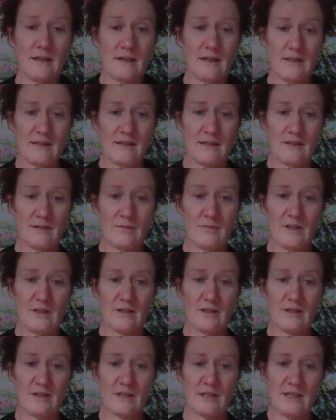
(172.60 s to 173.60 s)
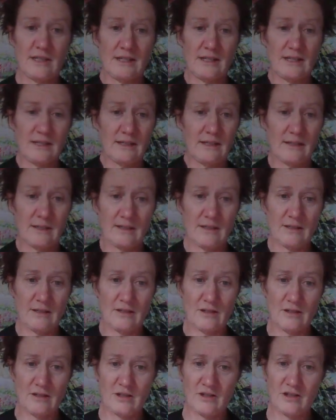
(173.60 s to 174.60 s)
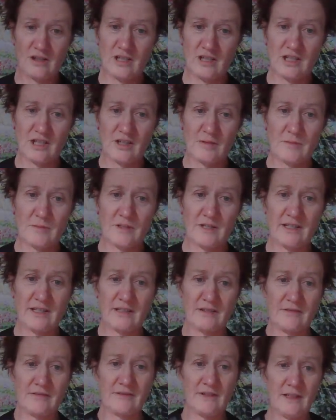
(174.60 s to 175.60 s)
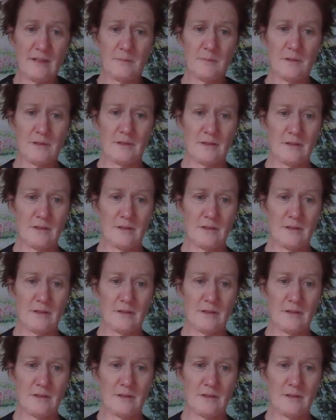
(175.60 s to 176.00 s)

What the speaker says: And so when I go to charge myself up,